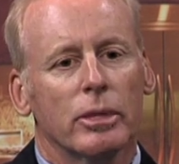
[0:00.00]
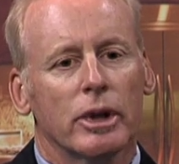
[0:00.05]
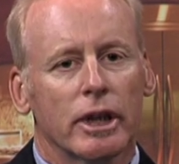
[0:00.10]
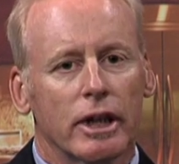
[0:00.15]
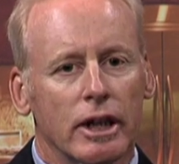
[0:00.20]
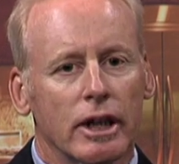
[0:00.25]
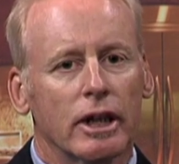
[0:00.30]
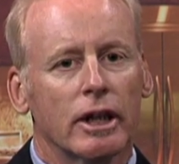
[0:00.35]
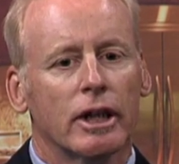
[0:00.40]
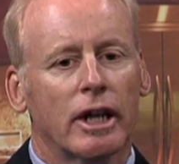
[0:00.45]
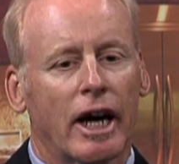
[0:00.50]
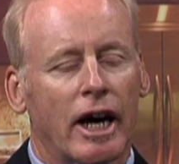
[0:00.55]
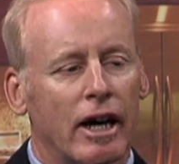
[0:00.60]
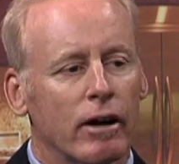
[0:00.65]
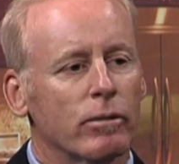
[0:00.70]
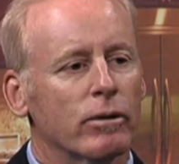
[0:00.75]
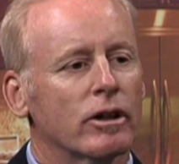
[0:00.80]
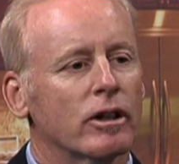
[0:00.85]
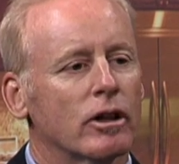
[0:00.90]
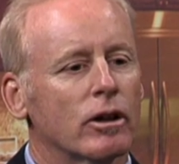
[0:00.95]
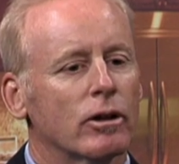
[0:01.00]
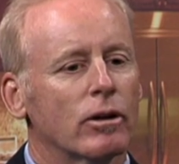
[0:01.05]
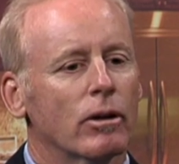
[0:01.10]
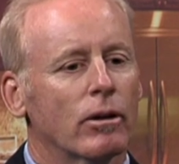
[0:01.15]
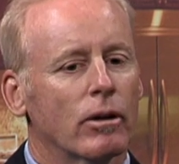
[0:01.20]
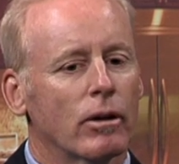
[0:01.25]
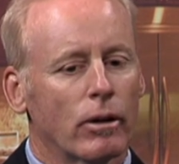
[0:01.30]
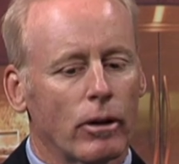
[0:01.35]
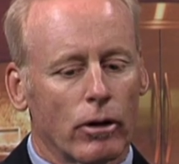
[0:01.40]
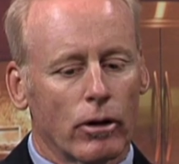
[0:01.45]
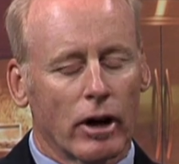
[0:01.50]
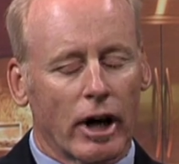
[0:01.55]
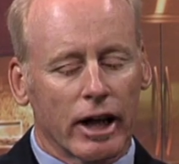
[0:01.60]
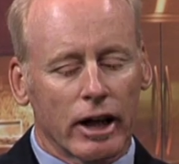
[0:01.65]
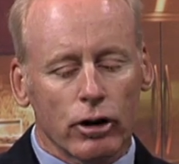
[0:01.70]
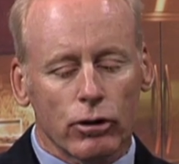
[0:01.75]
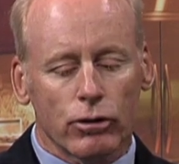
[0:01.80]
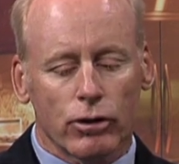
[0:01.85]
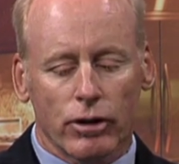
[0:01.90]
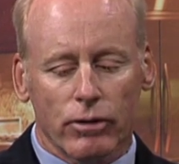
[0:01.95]
But again, having, I
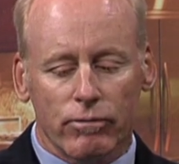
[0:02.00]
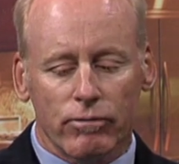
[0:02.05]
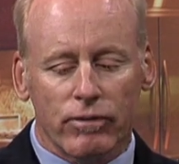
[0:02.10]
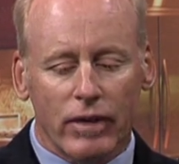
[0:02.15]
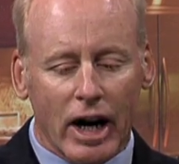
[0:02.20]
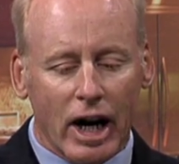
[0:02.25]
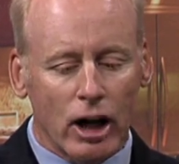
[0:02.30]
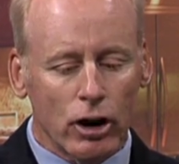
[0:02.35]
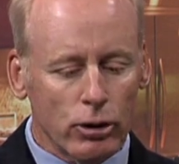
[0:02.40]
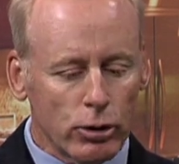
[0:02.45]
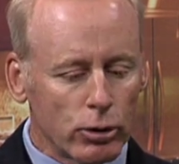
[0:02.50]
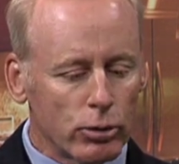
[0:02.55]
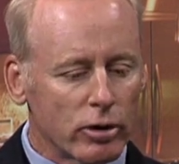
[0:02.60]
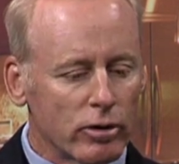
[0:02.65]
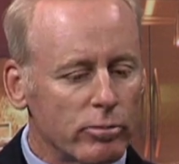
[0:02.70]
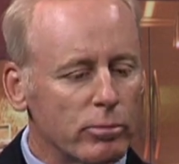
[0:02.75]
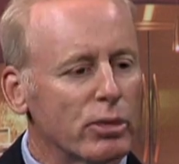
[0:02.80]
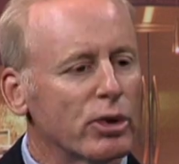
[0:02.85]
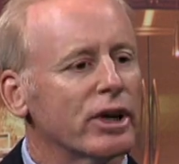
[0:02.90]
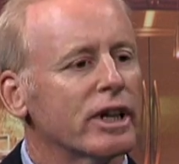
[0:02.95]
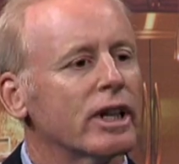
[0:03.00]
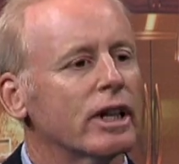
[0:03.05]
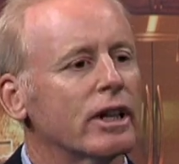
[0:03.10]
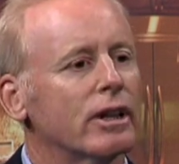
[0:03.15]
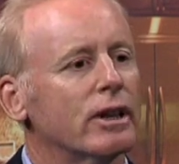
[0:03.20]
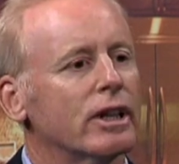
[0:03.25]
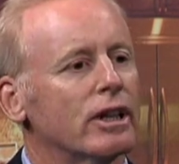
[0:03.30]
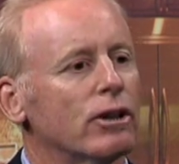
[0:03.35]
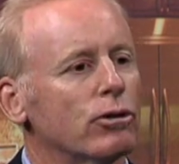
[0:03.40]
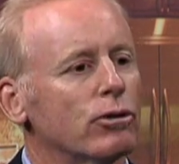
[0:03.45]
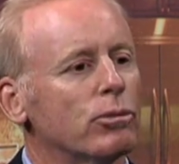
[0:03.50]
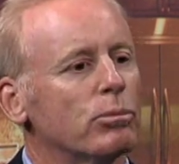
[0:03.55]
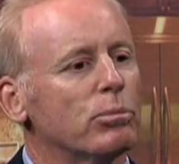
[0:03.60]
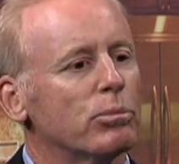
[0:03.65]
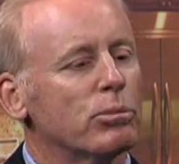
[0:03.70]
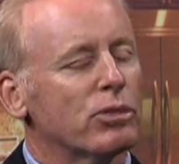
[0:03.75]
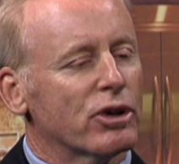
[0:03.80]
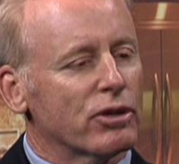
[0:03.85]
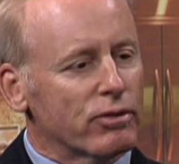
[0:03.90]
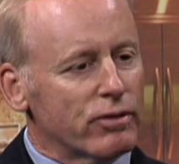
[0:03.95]
guess, the value of bringing these
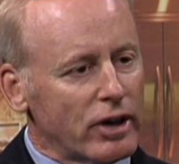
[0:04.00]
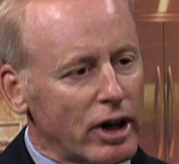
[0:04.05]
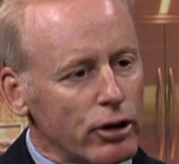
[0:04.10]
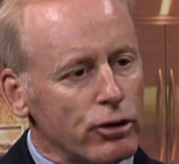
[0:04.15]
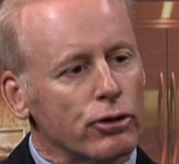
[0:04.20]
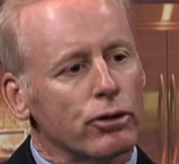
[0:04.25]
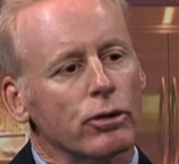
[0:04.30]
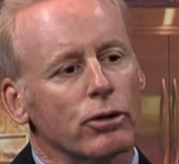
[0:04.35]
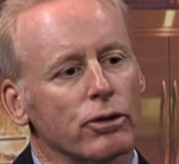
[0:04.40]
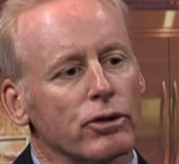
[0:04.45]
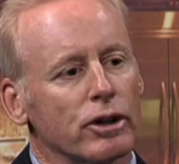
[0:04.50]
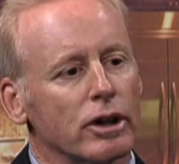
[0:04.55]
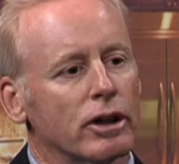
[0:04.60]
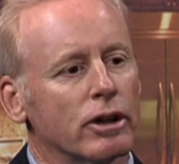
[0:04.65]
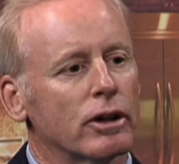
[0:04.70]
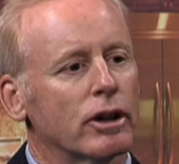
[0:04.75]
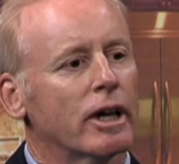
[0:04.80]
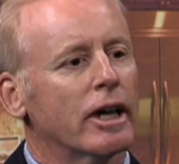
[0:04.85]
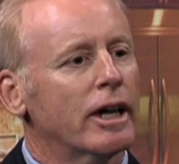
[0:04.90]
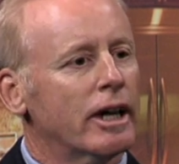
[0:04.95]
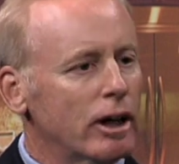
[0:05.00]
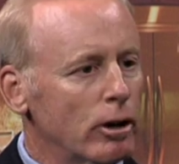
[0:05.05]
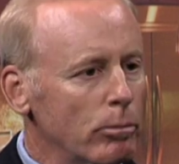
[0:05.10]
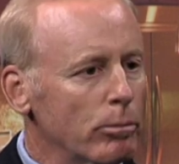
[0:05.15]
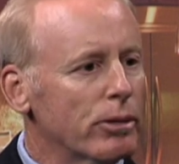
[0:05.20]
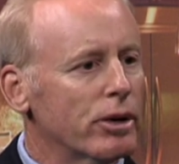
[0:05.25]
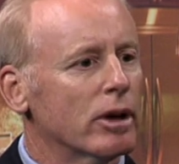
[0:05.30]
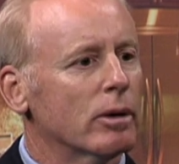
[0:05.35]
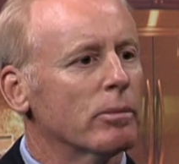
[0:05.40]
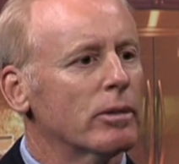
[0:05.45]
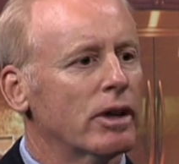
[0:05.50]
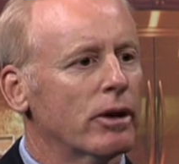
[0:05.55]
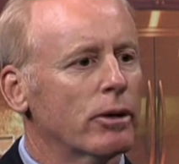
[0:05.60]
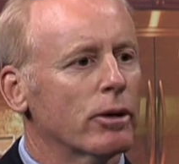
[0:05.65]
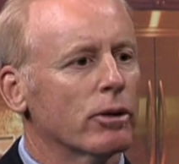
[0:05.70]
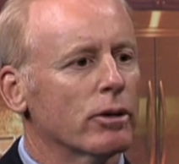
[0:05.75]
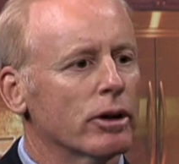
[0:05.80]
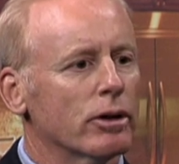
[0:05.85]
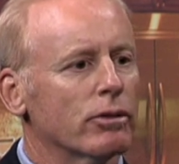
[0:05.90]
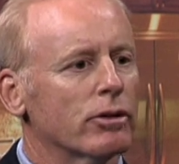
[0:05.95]
professionals in to help them,
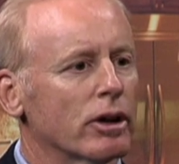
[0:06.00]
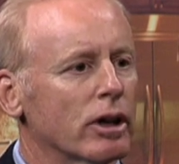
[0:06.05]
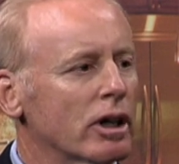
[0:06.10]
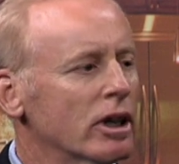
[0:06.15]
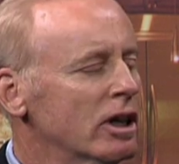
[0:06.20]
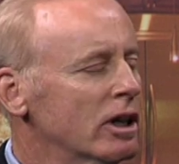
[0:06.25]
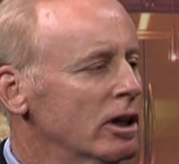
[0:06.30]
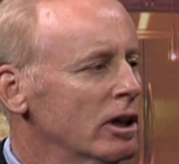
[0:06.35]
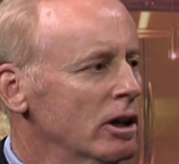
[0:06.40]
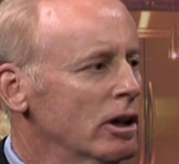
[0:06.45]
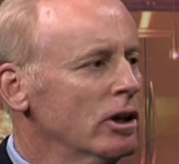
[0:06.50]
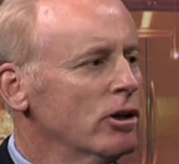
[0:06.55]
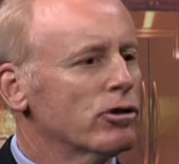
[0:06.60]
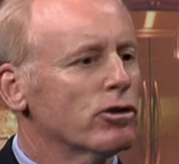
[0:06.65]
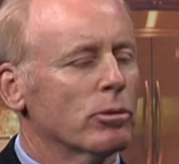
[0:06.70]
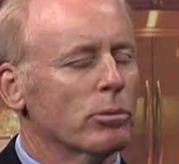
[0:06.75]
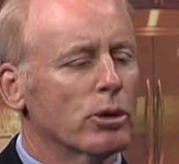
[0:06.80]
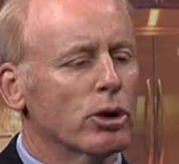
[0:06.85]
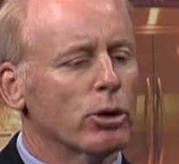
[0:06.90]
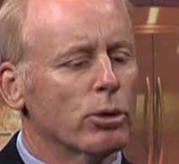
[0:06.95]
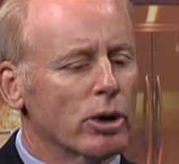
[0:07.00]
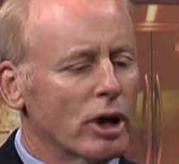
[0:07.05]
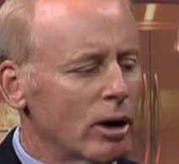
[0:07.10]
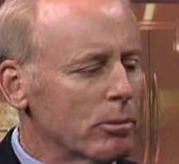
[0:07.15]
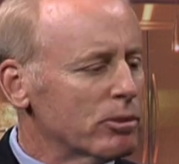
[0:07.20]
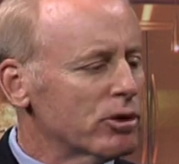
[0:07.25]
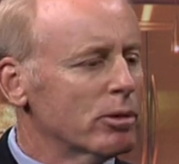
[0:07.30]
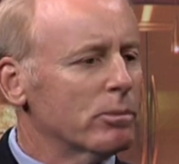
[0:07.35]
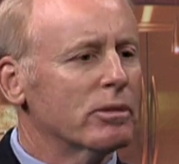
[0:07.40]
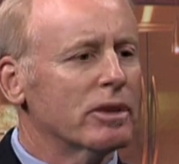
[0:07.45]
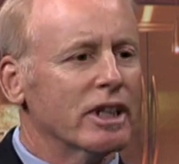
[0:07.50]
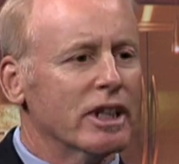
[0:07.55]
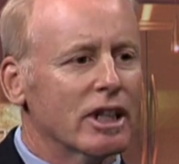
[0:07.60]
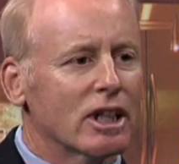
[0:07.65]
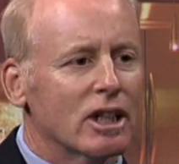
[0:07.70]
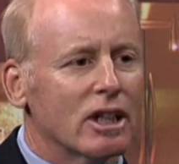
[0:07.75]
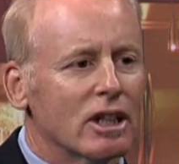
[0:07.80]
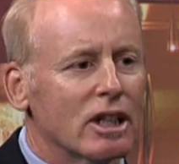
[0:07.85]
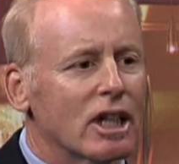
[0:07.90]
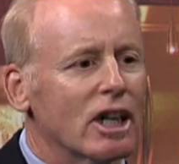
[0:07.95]
either it's someone who helps them
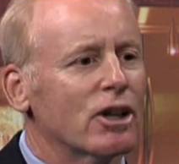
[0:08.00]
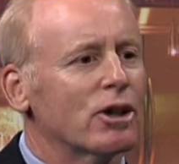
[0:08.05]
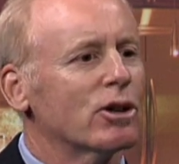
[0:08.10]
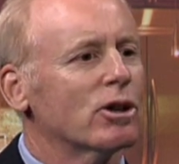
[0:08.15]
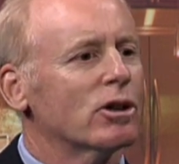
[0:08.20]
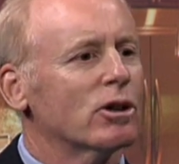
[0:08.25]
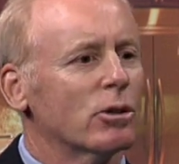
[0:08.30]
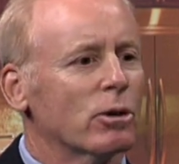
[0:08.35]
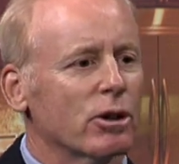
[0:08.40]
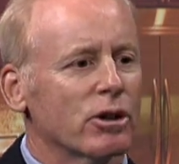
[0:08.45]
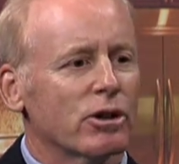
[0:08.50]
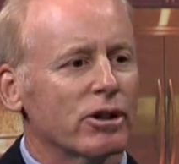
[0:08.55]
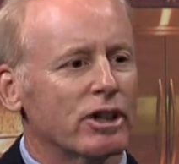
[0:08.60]
declutter or